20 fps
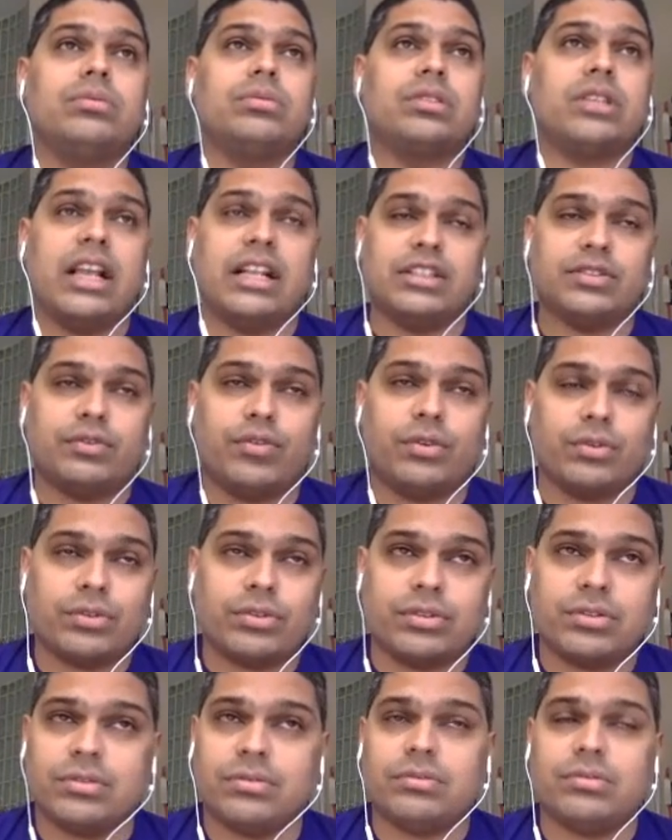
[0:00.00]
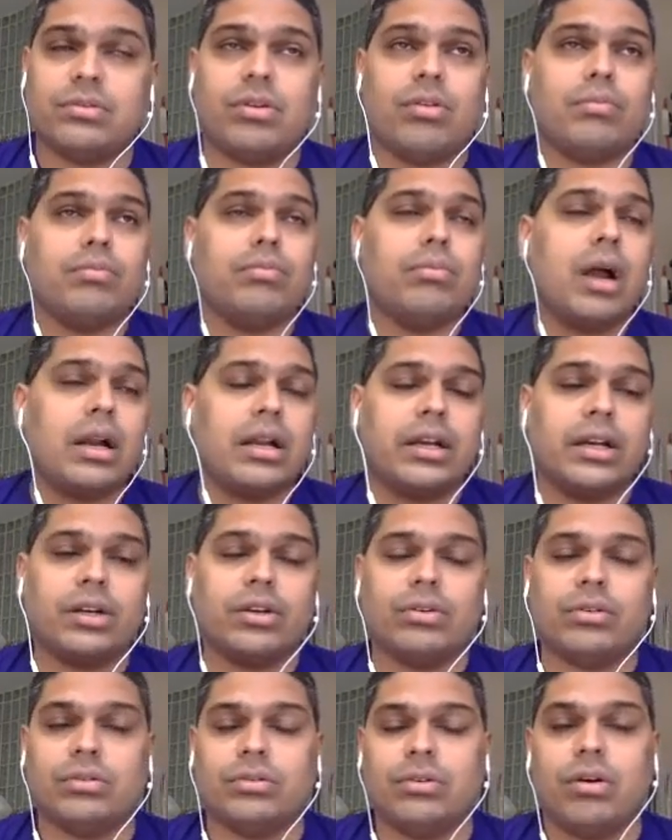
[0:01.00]
Salesforce or
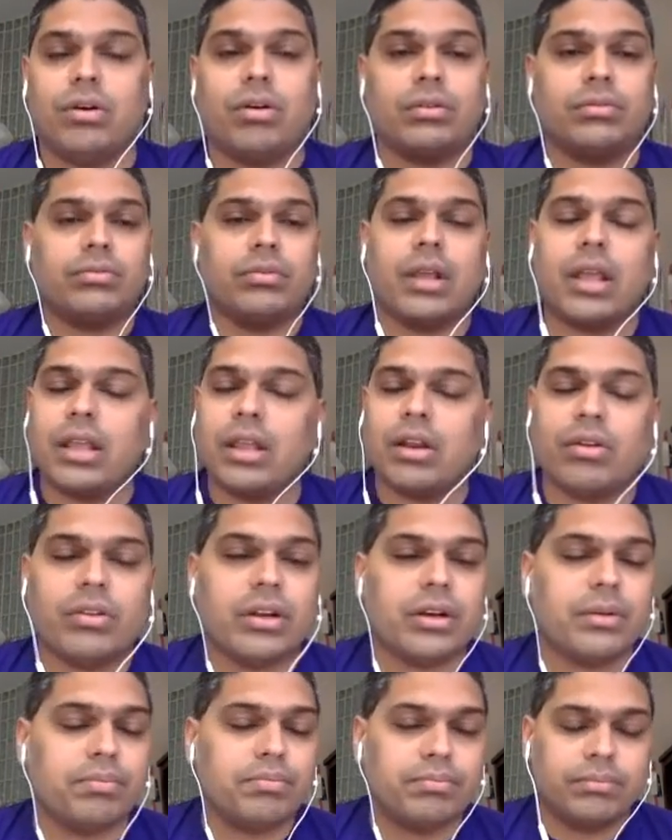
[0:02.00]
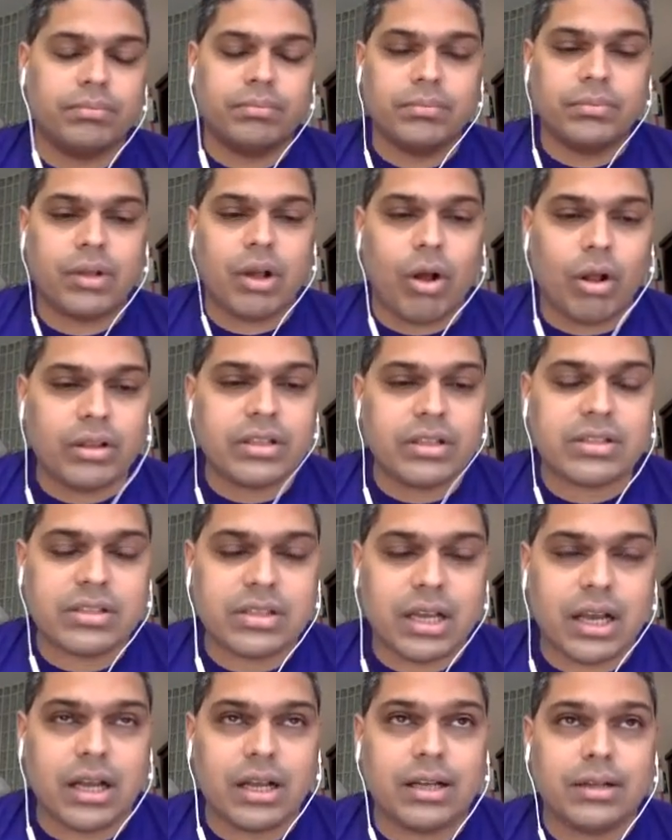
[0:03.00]
Marketo or you know there are all
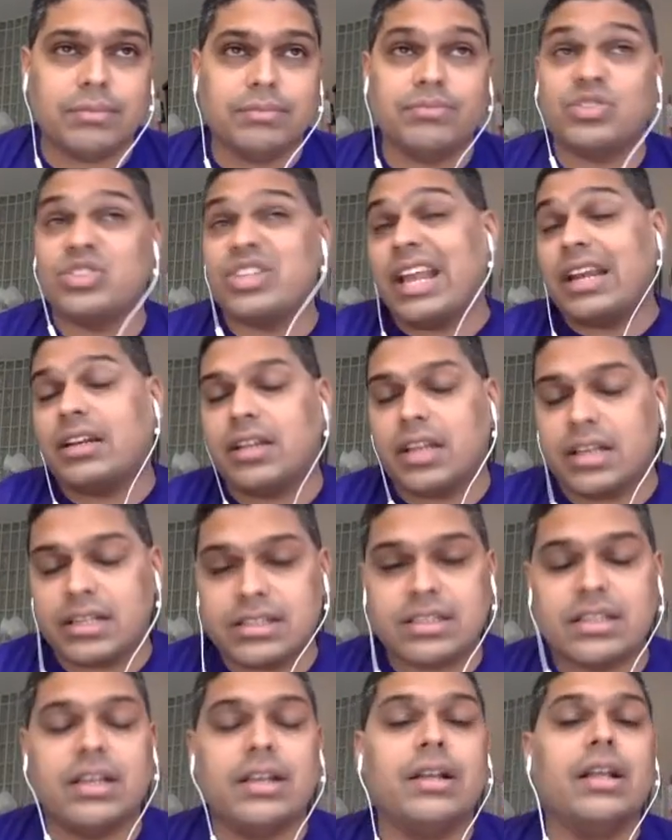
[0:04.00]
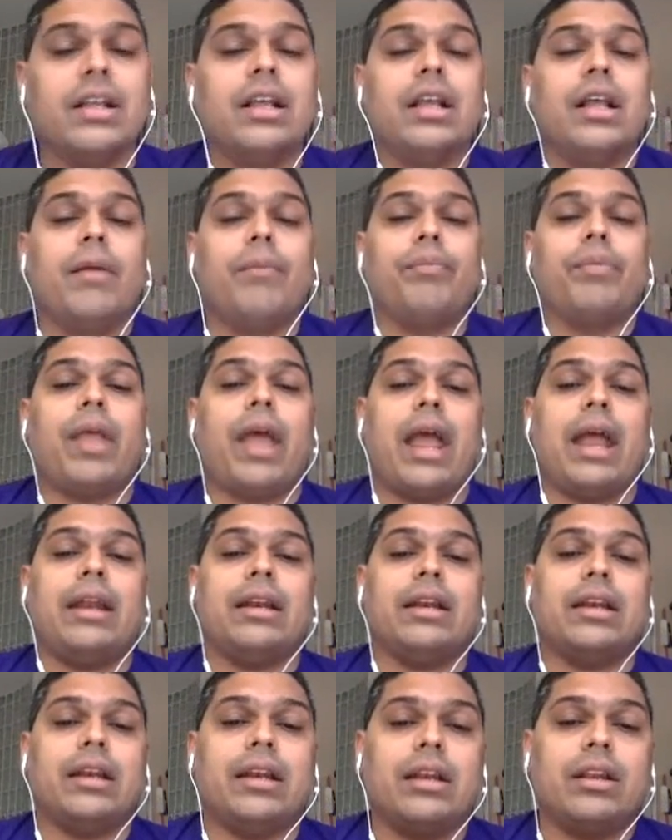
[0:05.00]
this uh, Zendesk,
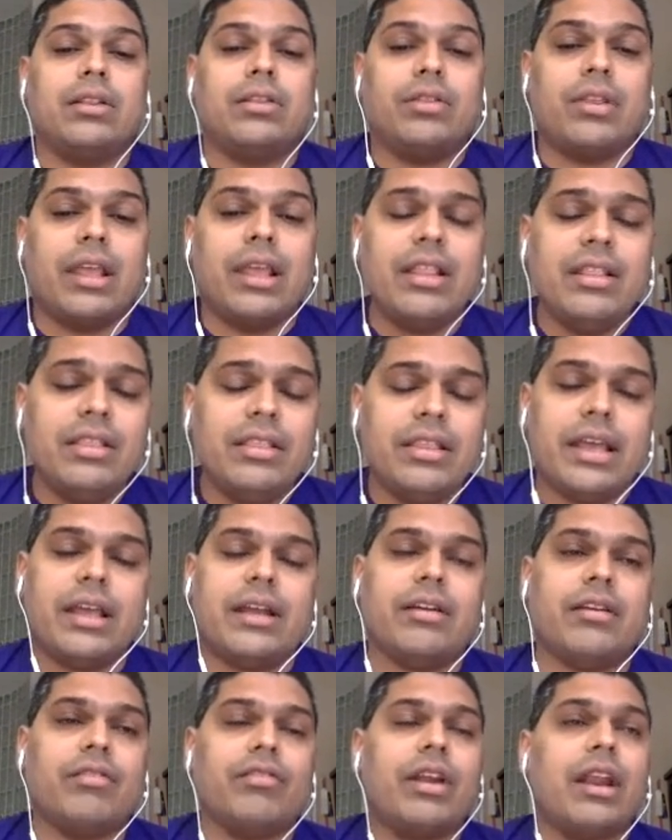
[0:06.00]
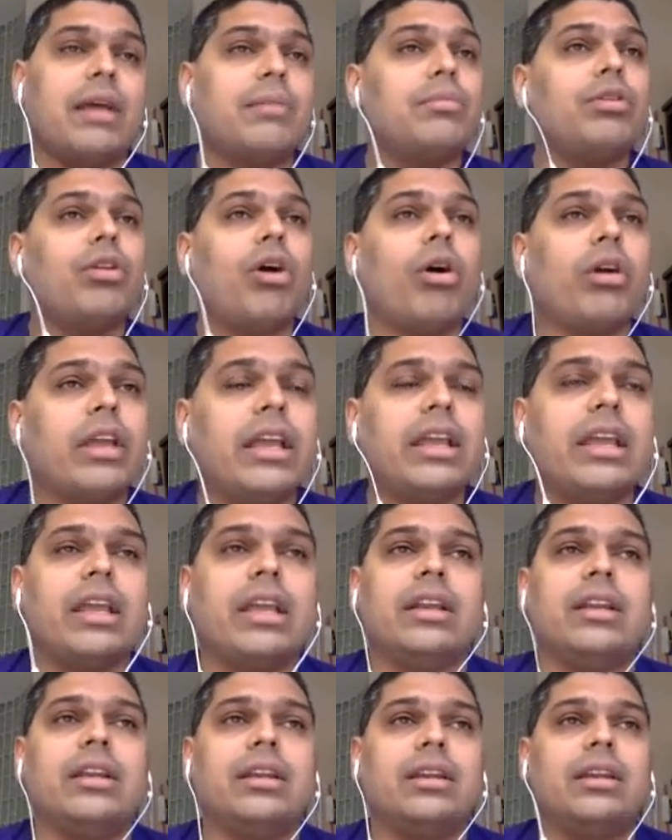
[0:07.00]
and in there when I'm logging
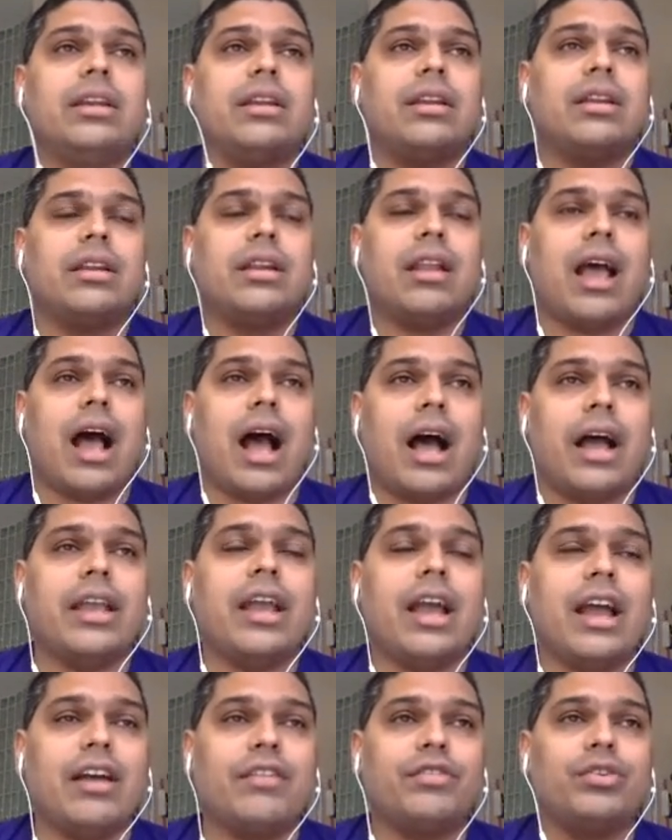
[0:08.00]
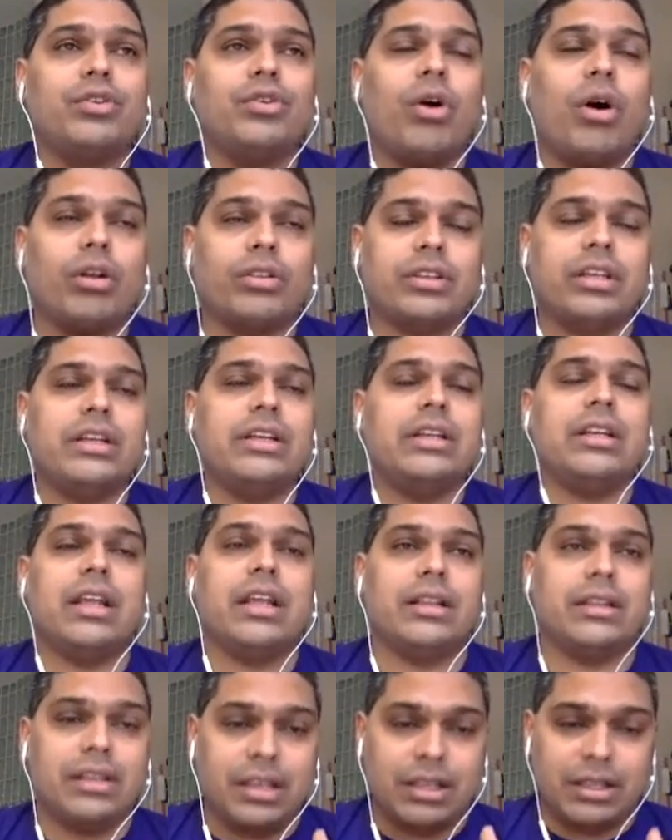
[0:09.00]
in, I have to authenticate
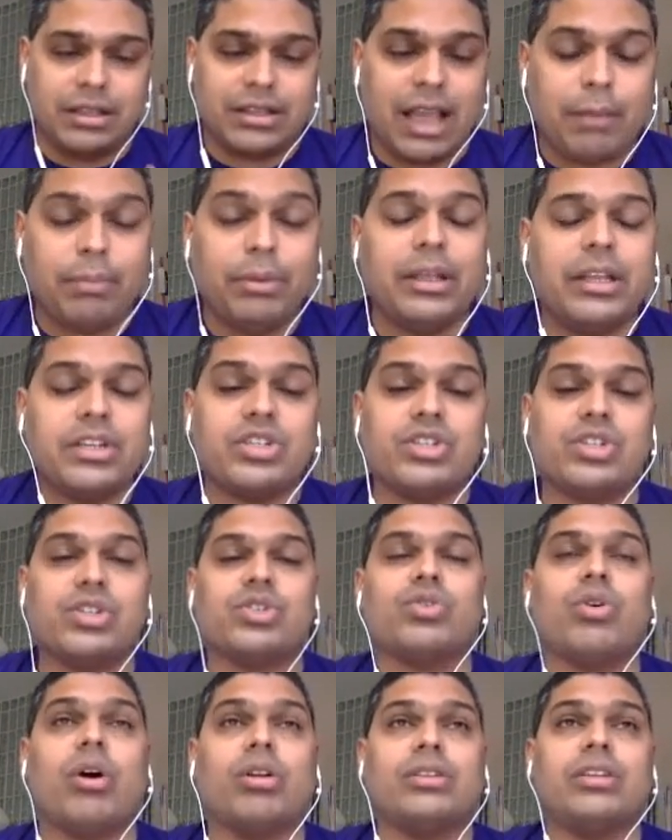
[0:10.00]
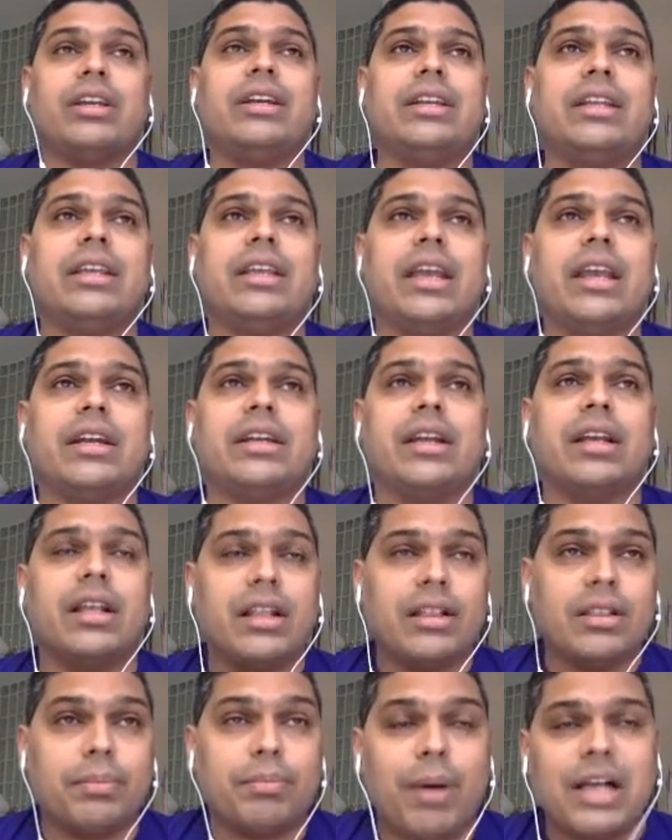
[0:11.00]
the, the application is to authenticate
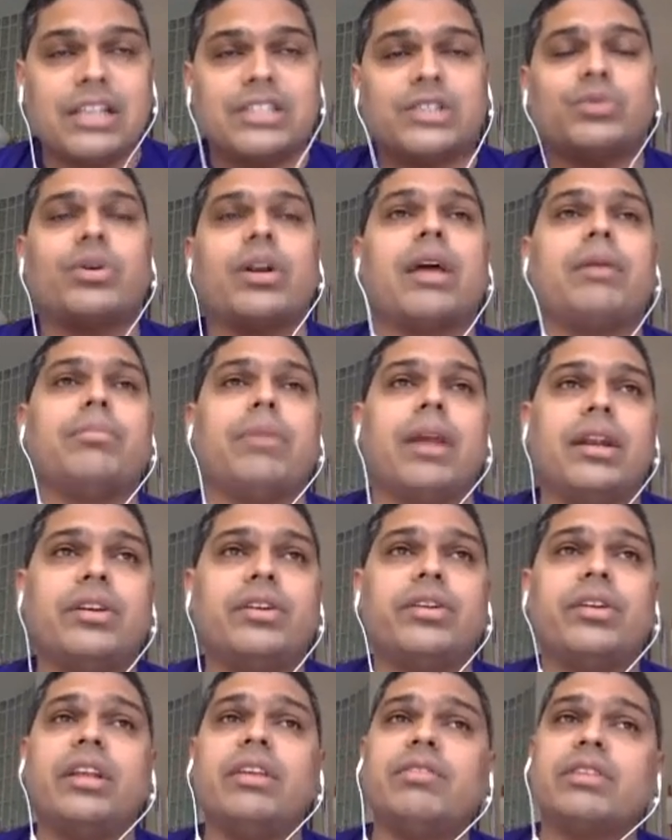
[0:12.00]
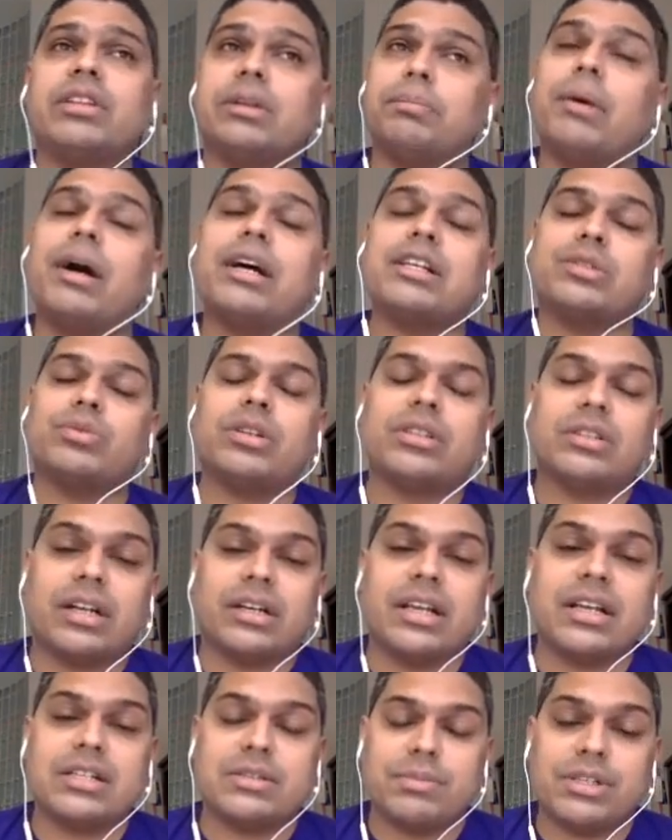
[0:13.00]
the password I'm entering with the password
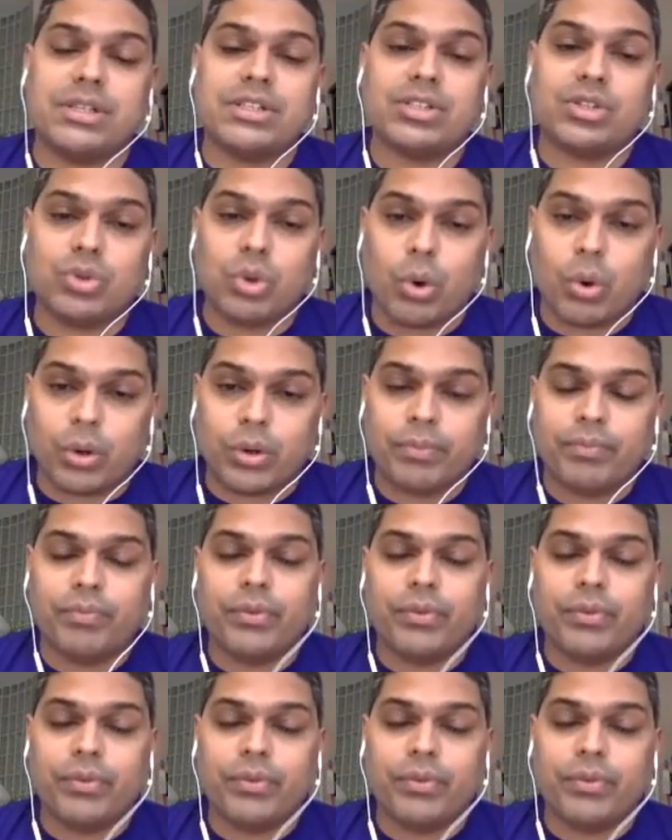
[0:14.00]
that has been stored